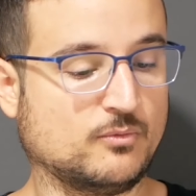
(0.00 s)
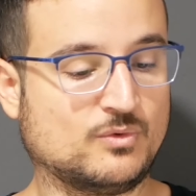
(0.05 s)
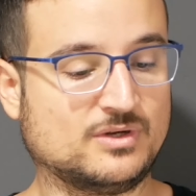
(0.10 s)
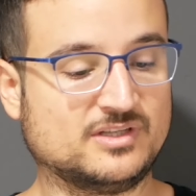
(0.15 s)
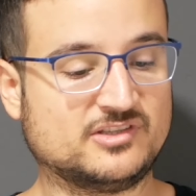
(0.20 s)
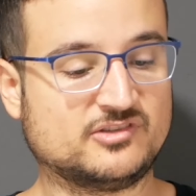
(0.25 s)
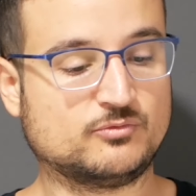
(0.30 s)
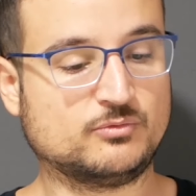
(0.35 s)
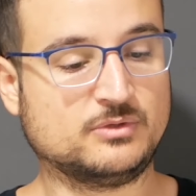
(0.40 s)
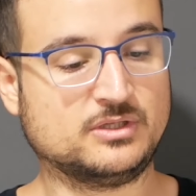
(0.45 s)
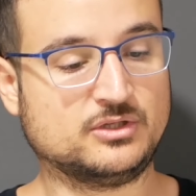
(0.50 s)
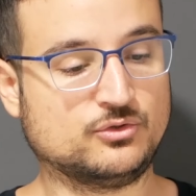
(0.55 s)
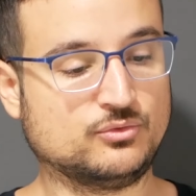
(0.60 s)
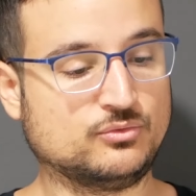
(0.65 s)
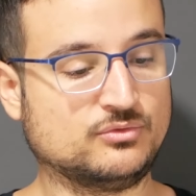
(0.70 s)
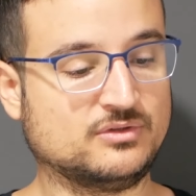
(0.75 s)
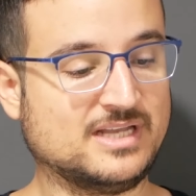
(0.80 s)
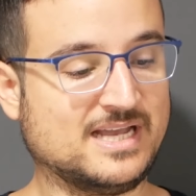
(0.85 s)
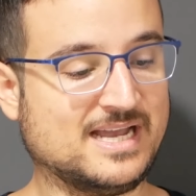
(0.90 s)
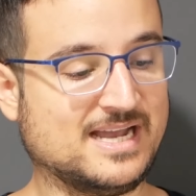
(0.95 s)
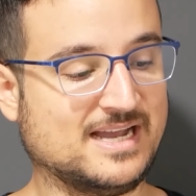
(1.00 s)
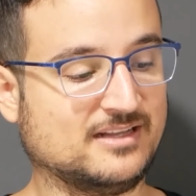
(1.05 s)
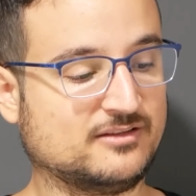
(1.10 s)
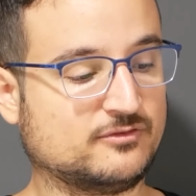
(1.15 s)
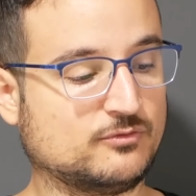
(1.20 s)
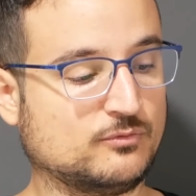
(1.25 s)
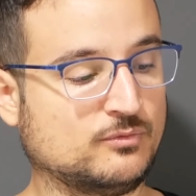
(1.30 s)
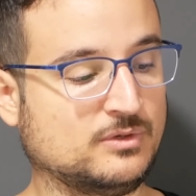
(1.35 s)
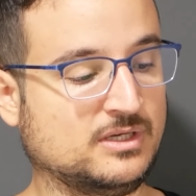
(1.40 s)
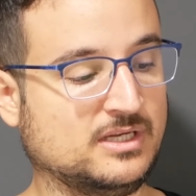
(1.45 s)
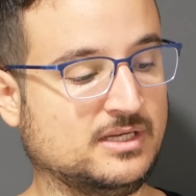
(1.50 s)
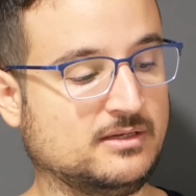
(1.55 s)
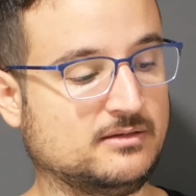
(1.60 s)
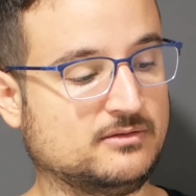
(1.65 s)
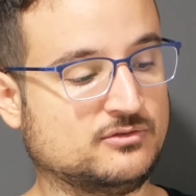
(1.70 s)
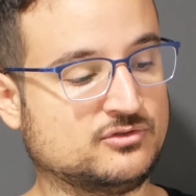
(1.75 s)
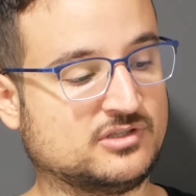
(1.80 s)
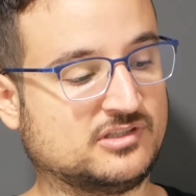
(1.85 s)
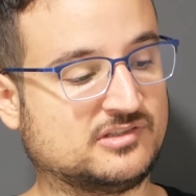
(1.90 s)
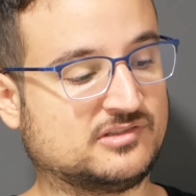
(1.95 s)
Once we do that, we
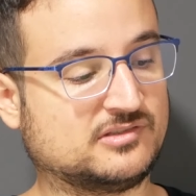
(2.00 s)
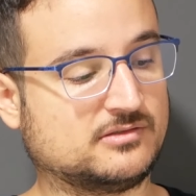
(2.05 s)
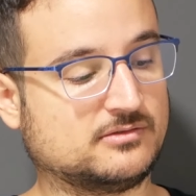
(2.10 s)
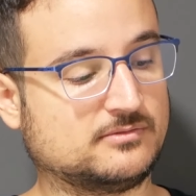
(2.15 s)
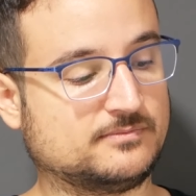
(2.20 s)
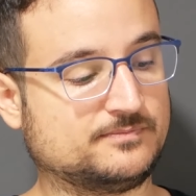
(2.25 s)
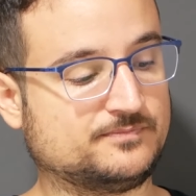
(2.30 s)
just